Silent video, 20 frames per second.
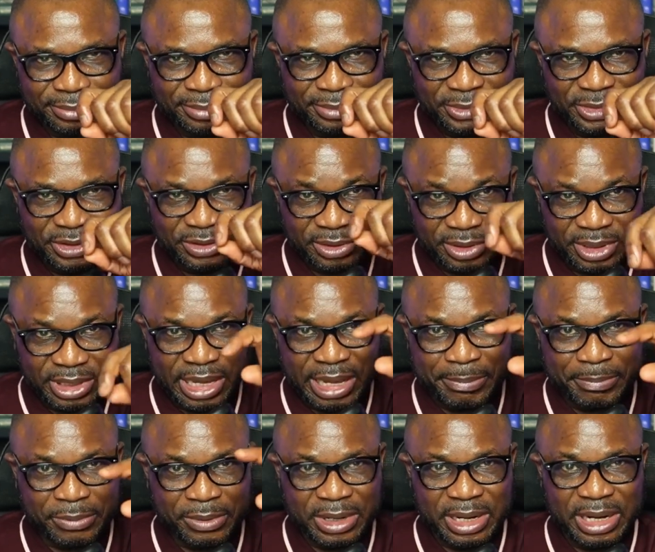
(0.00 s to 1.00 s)
sorry, I
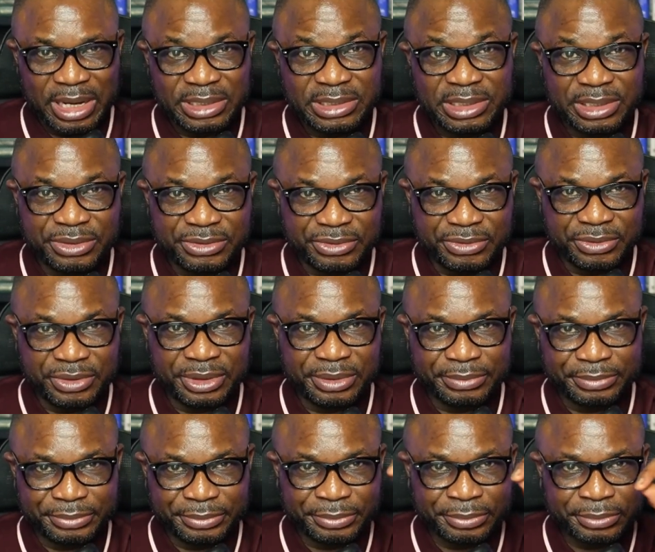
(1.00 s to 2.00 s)
pluralized history
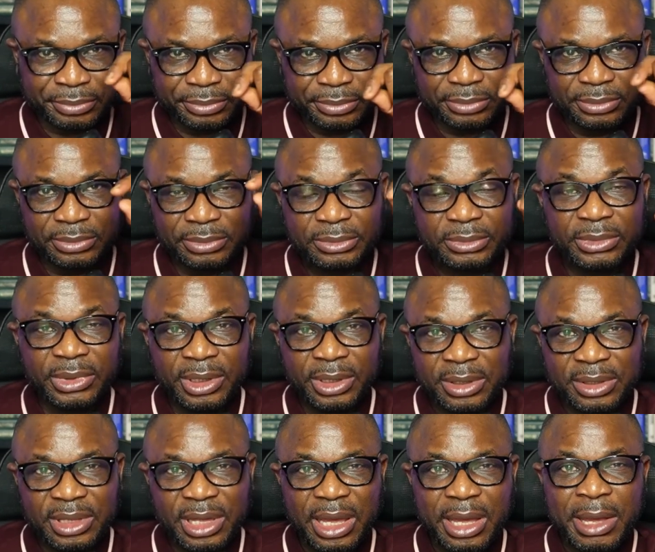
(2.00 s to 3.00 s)

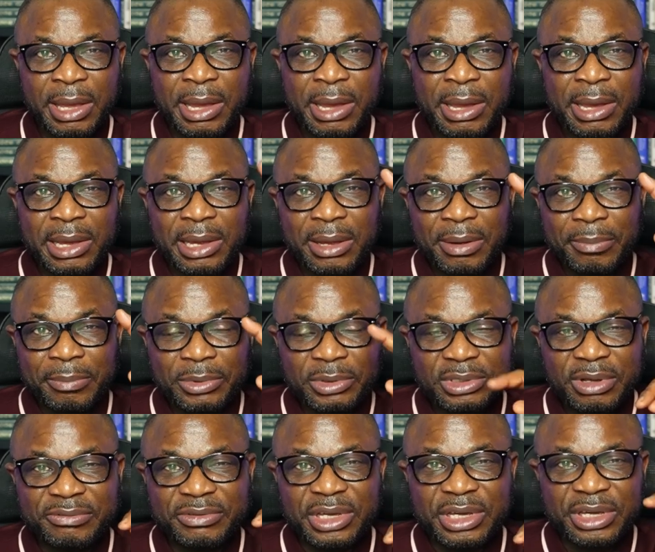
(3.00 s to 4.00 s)
there,
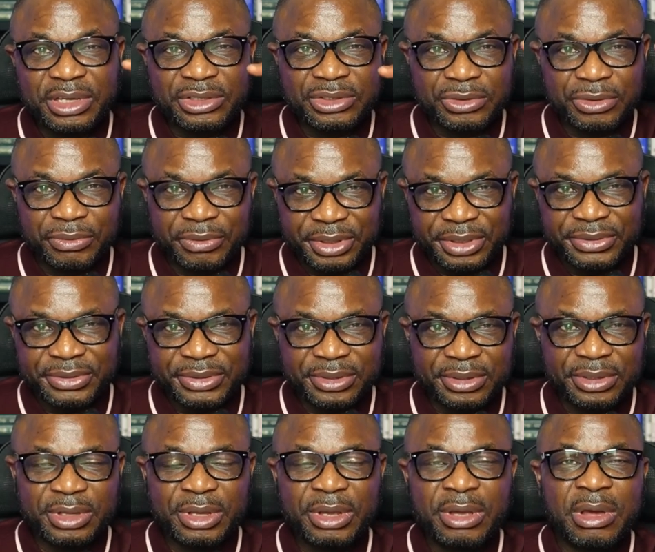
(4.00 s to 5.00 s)
most of the
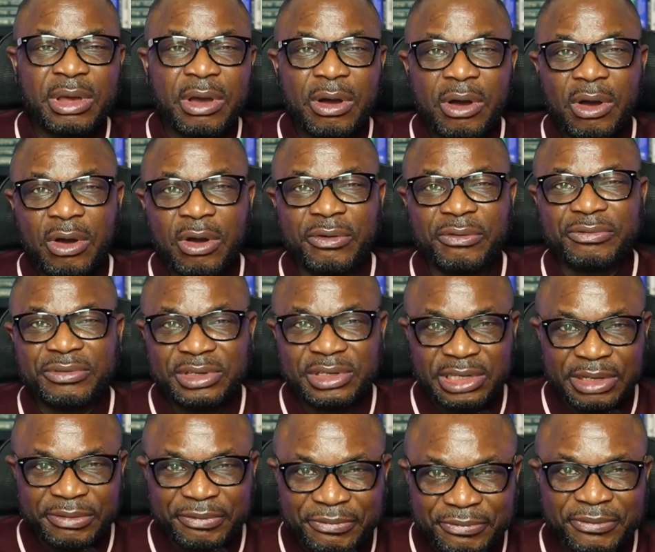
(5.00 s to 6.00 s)
histories of
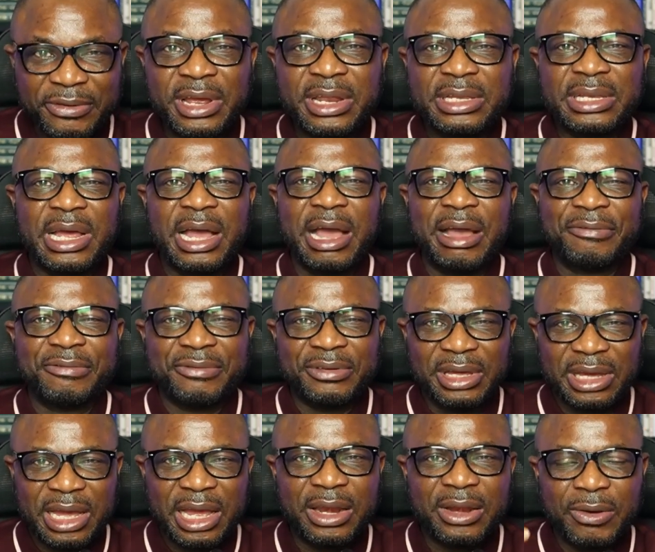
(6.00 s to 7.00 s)
different
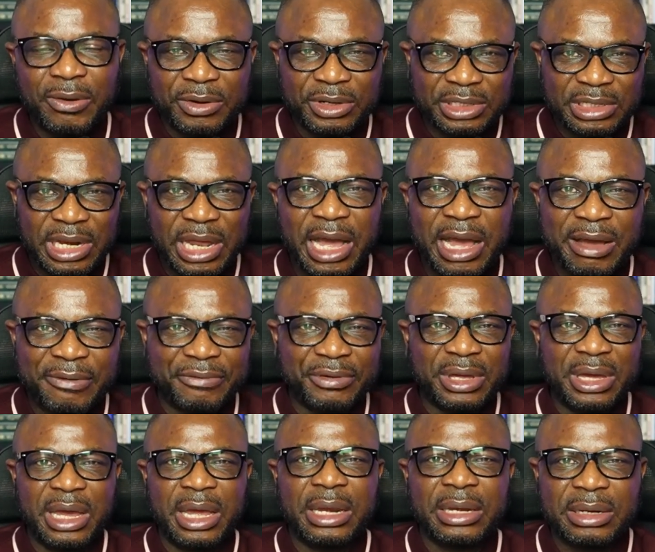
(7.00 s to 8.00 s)
original
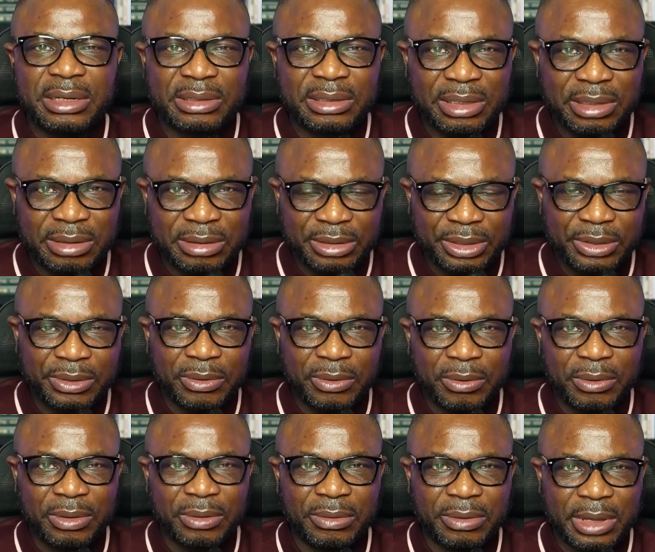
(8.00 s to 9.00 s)
African,
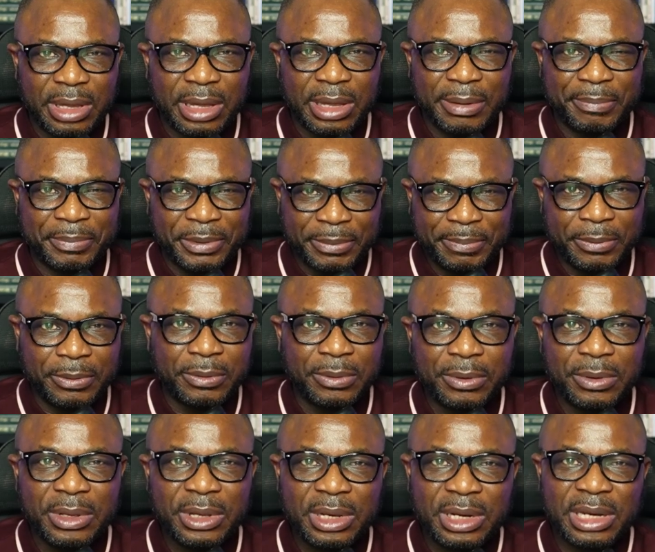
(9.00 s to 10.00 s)
people
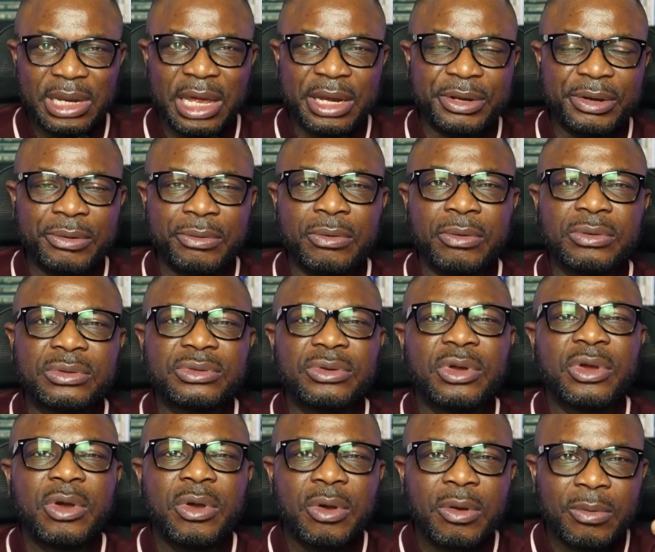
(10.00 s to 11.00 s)
that they wrote
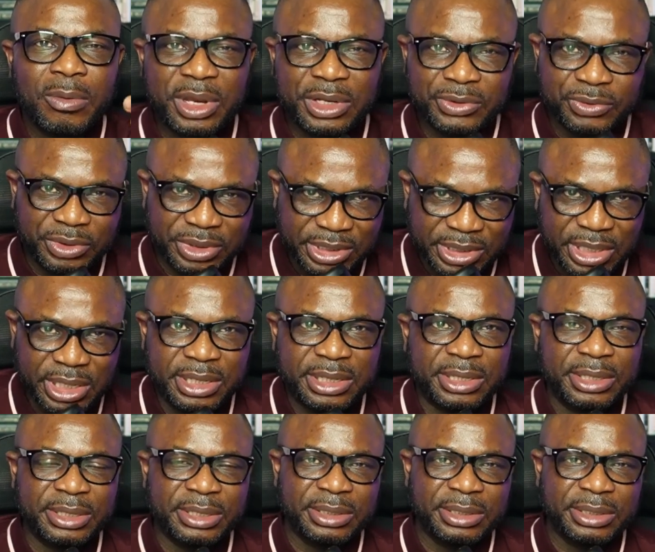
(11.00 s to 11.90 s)
were twisted.